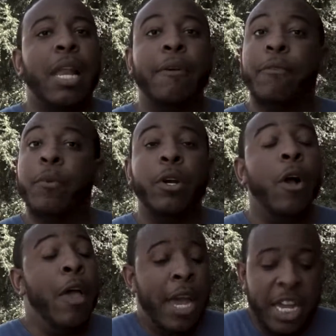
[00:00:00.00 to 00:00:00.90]
Like for real,
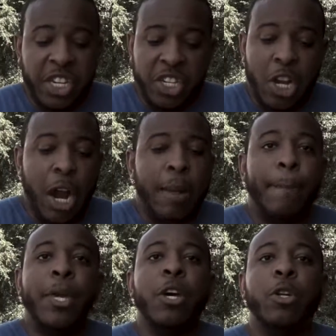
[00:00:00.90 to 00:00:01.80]
it just
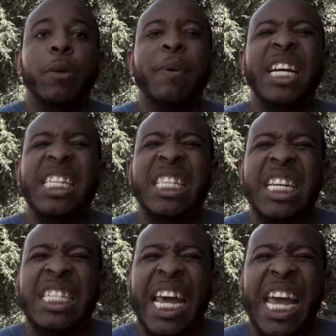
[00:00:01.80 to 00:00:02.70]
started building because it's
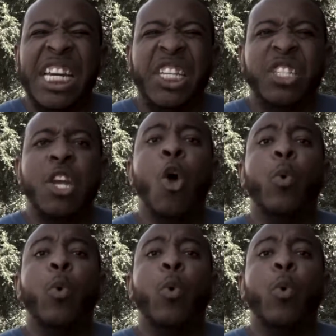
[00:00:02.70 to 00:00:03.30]
contagious.